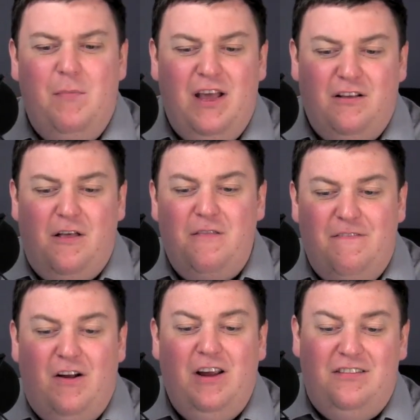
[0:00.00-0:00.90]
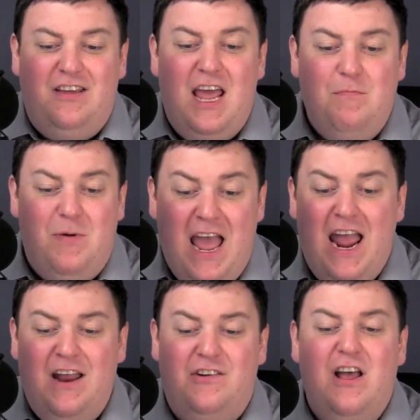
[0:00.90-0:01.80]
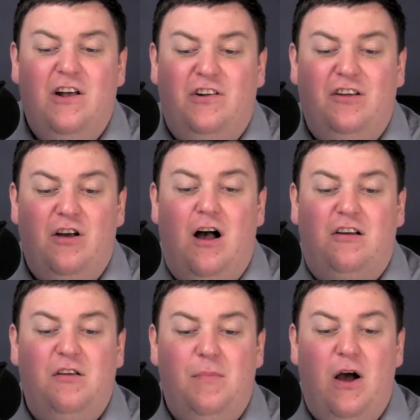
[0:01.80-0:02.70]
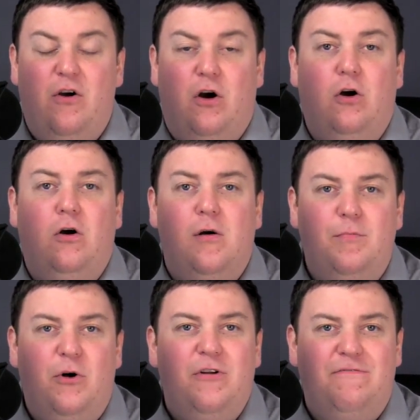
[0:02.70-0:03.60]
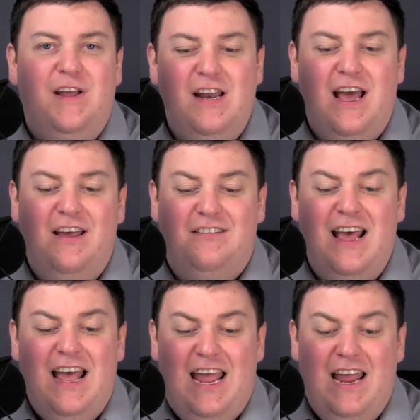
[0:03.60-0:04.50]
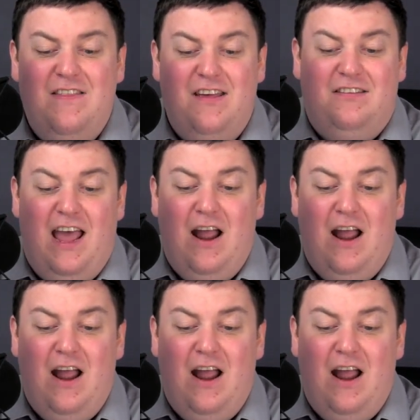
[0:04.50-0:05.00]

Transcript: because on the very same page, she talks about her bona fides in this